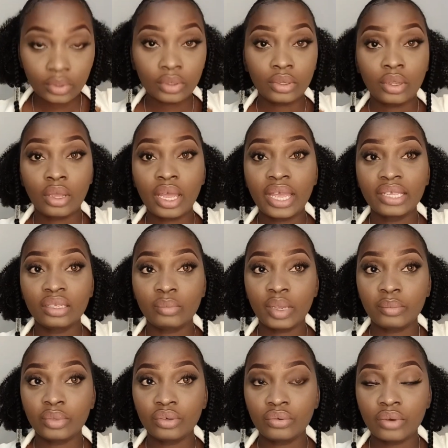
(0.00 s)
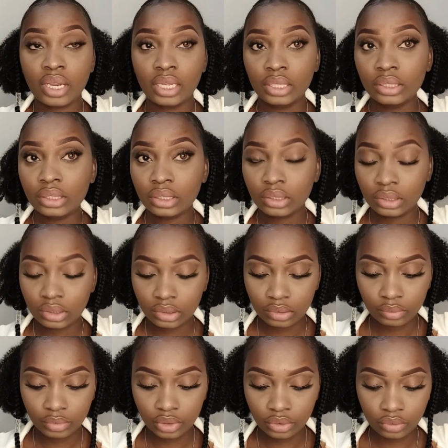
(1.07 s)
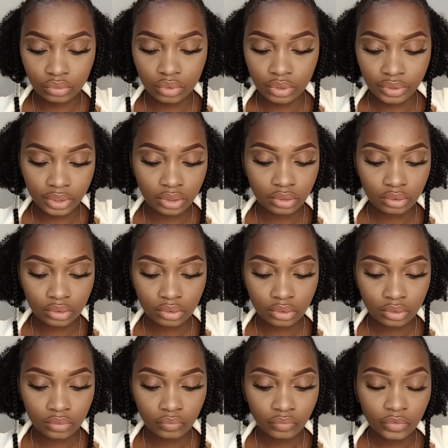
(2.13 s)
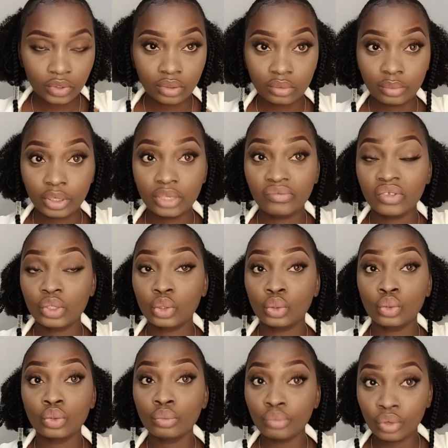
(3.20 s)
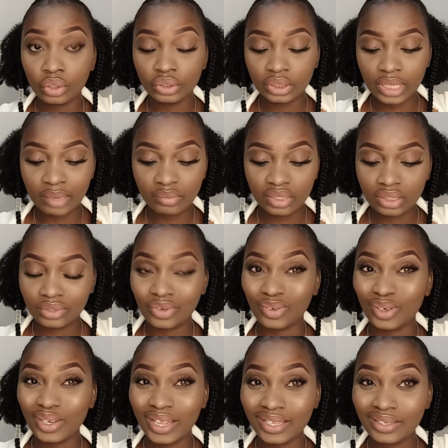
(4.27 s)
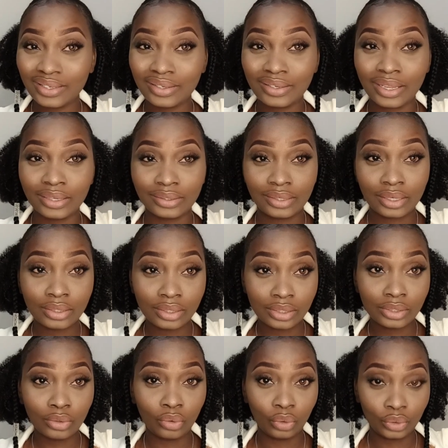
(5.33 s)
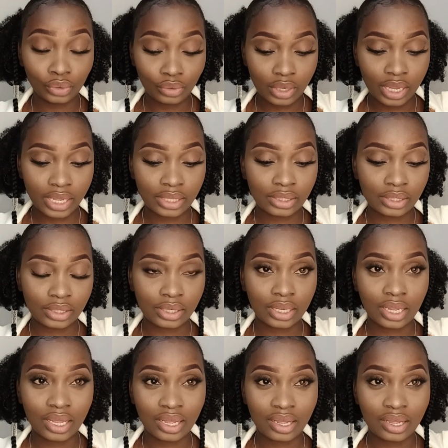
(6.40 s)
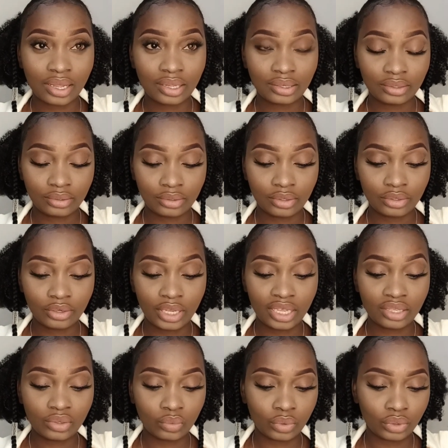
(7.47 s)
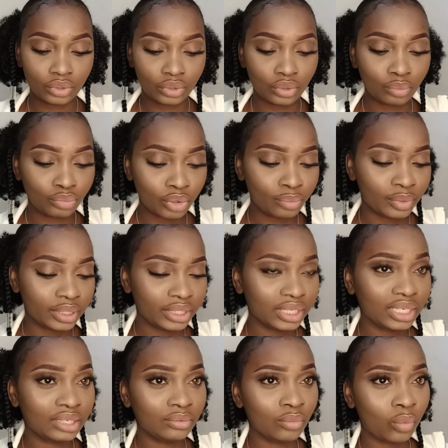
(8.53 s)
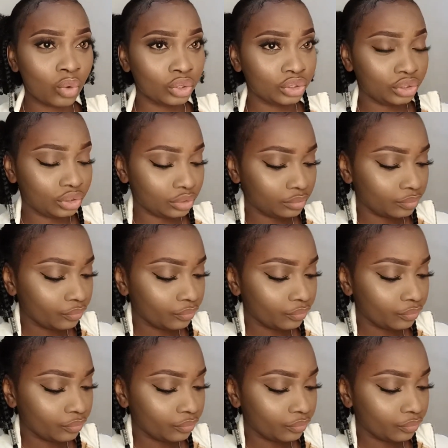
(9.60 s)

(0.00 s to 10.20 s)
The eyes might be red, but don't worry. But if it's too much, that means your lenses are dirty, or your hands was not properly washed.